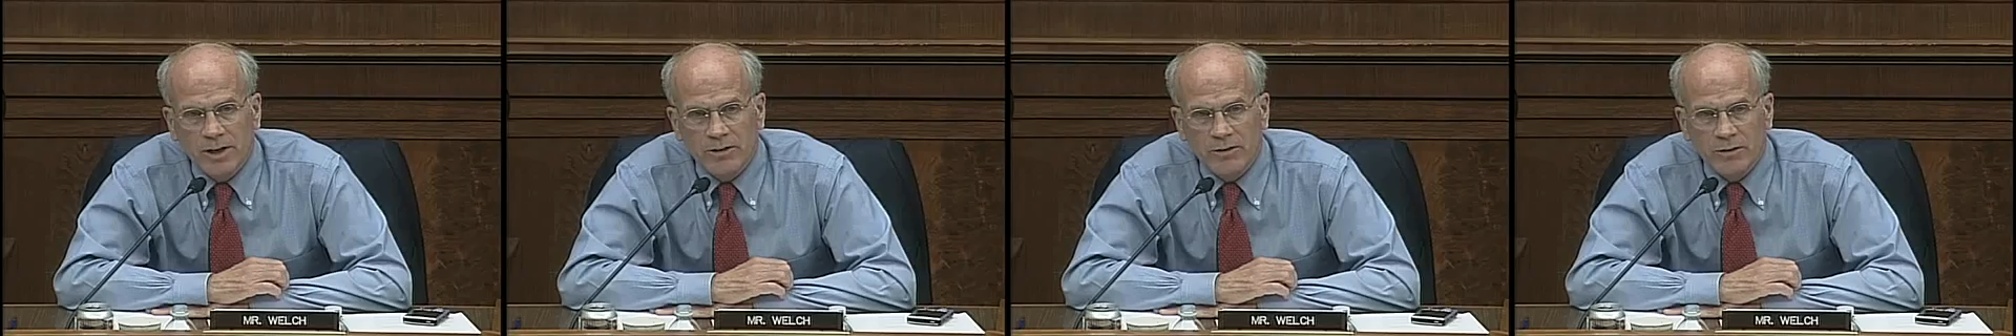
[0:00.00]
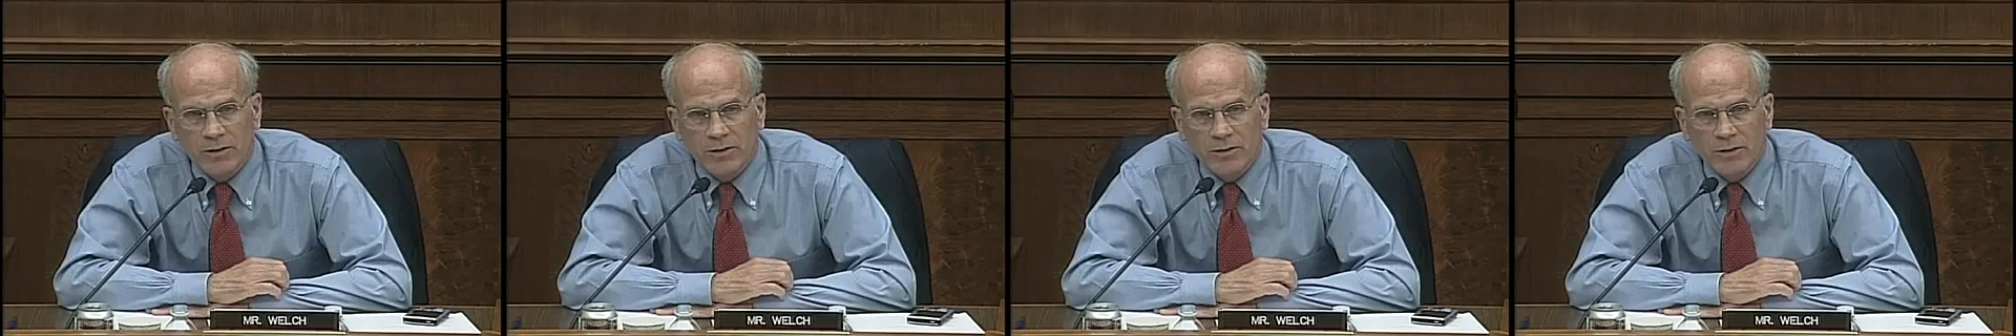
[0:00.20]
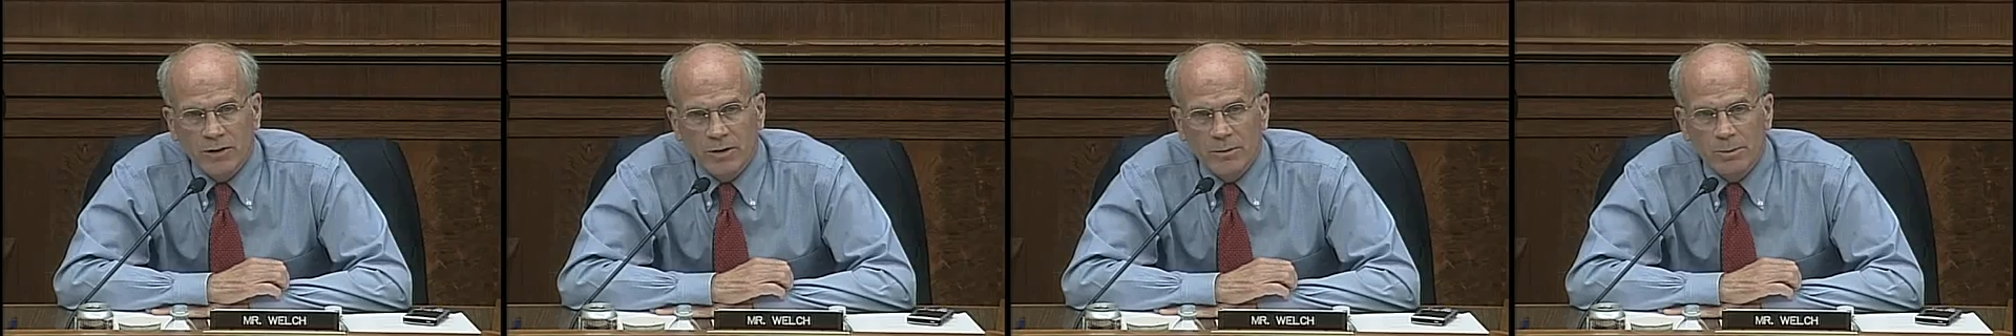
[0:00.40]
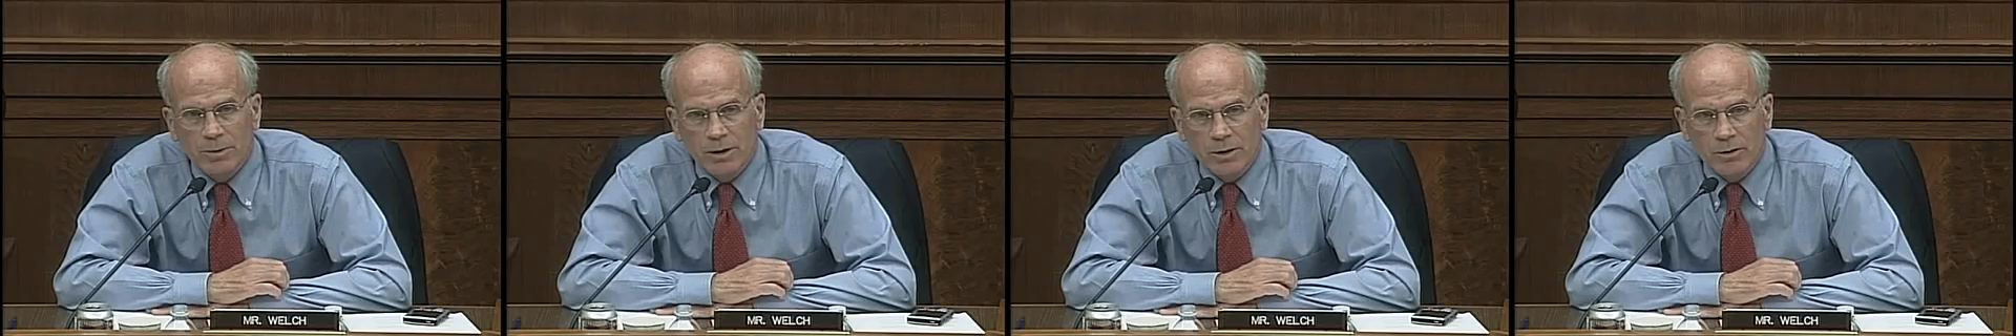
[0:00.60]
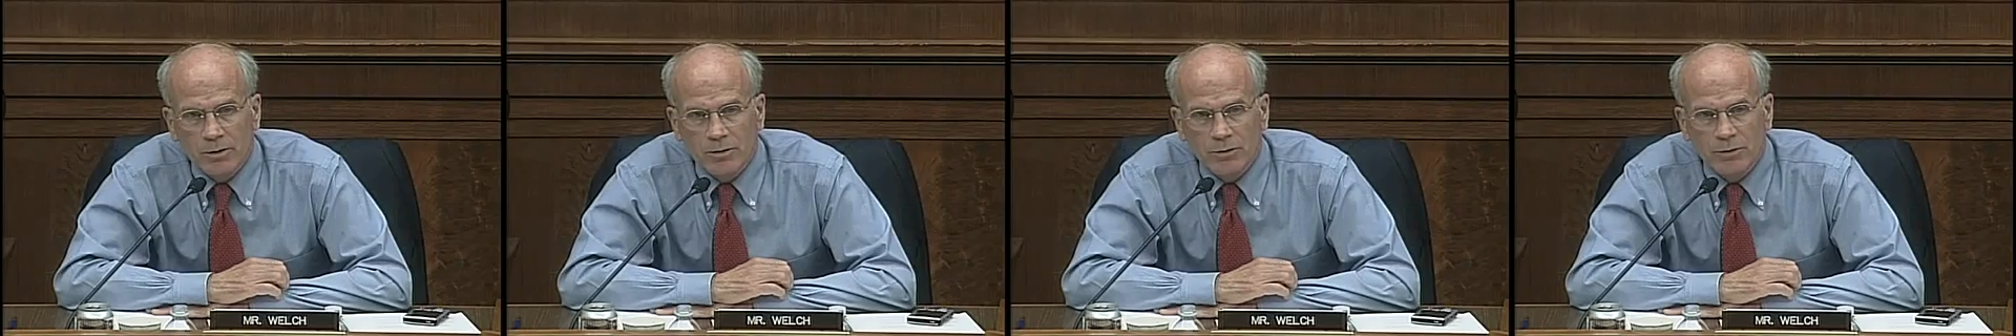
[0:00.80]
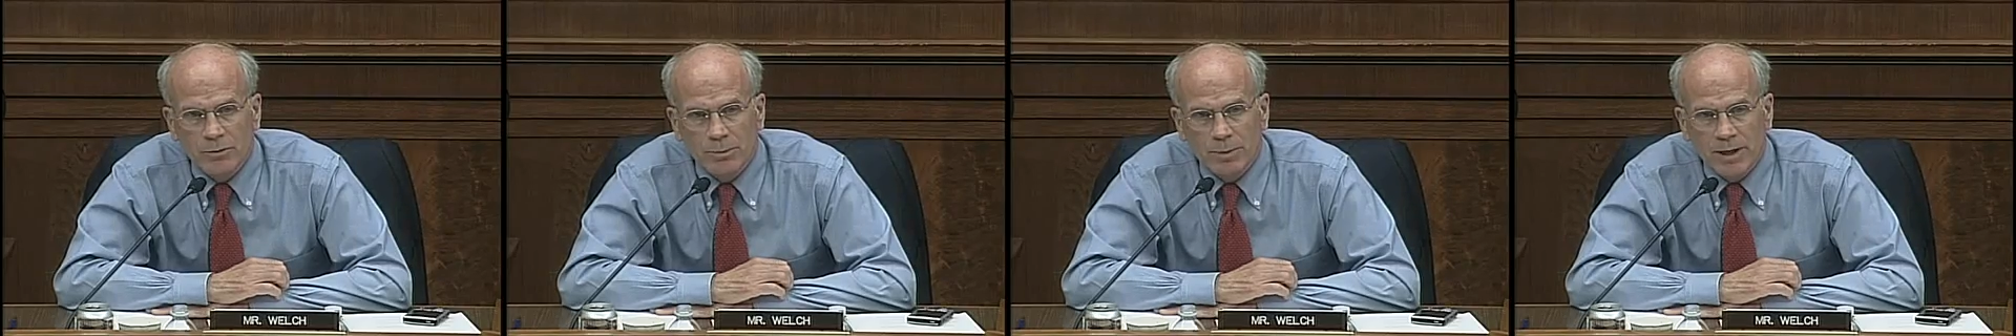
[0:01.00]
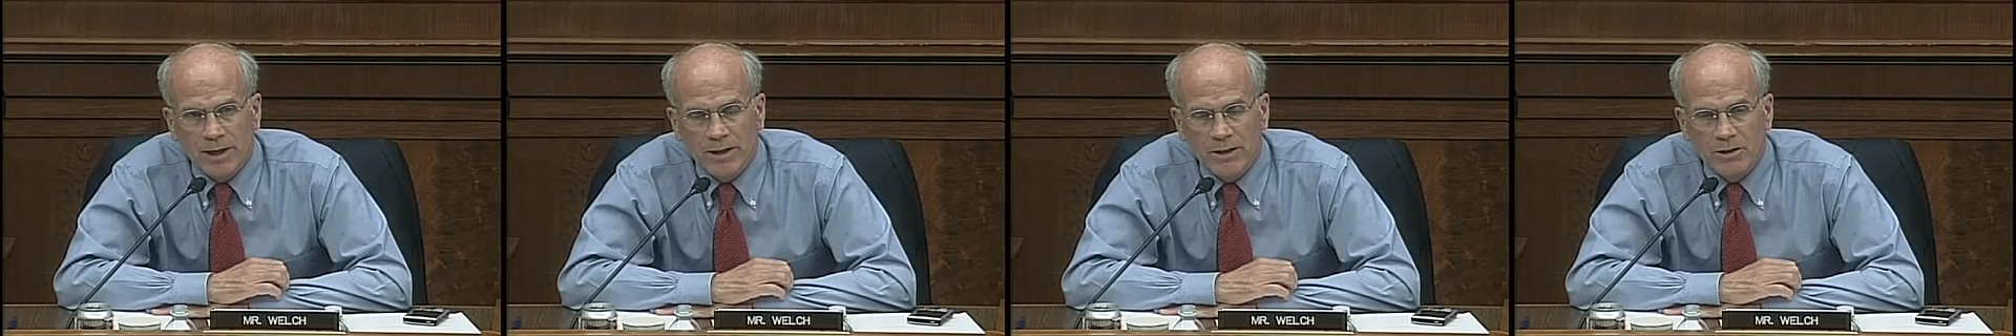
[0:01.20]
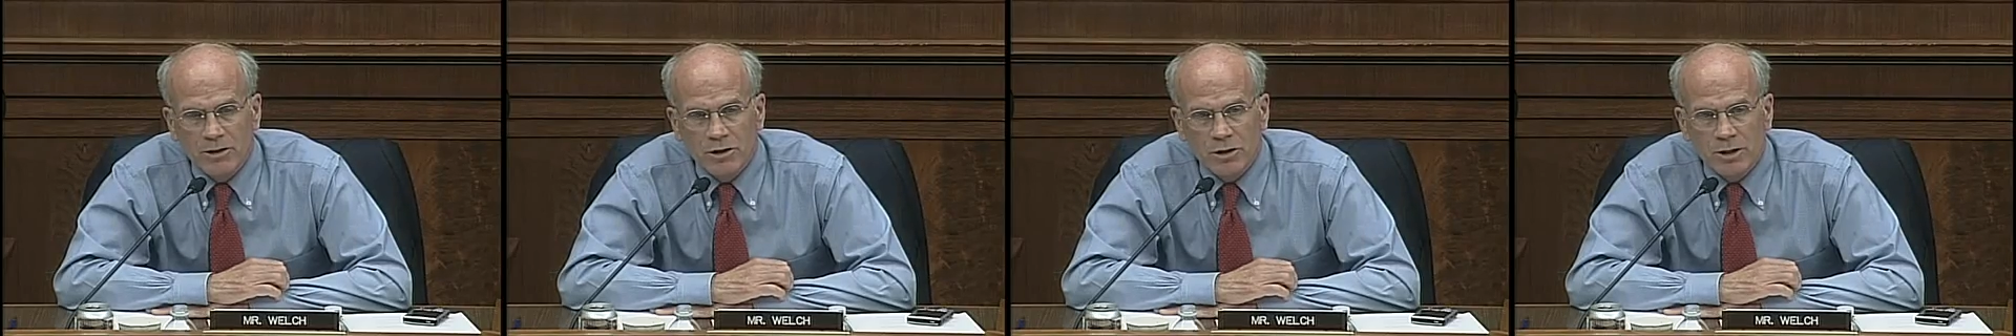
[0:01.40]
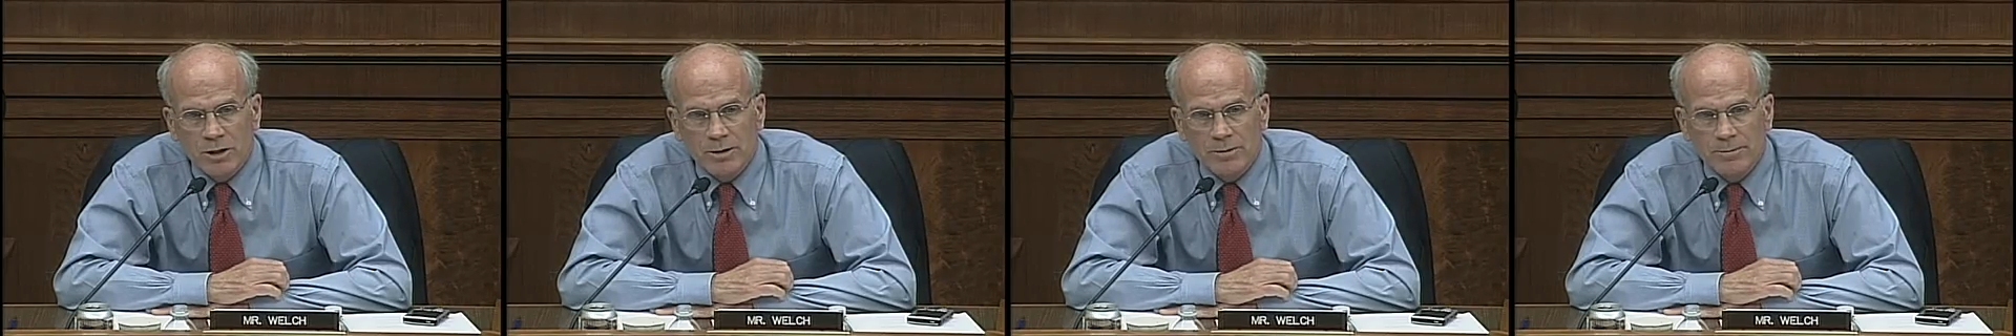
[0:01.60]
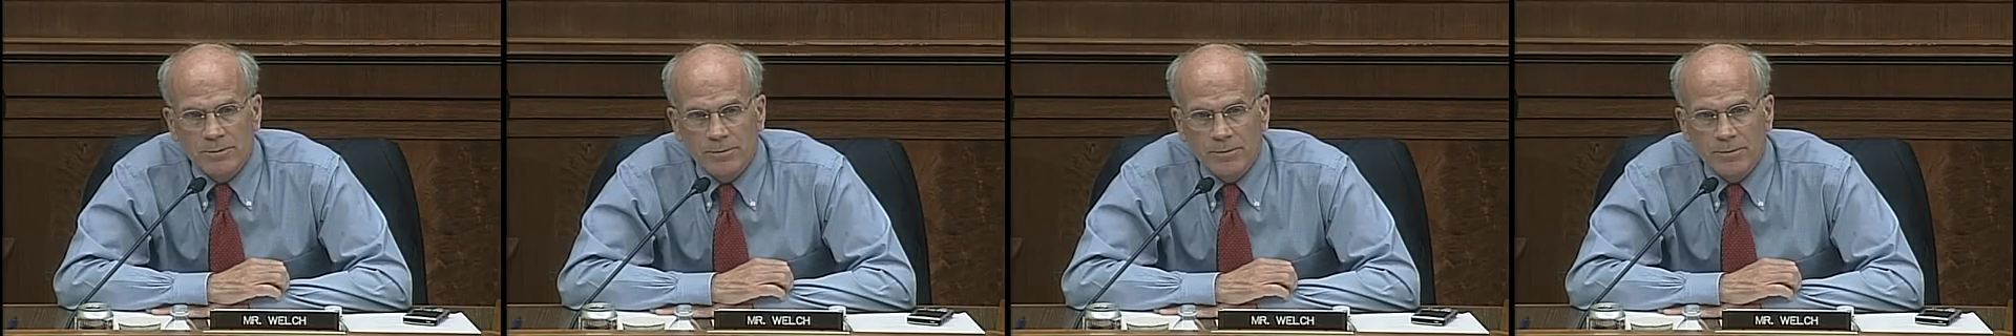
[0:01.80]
assets on Merrill's balance sheet?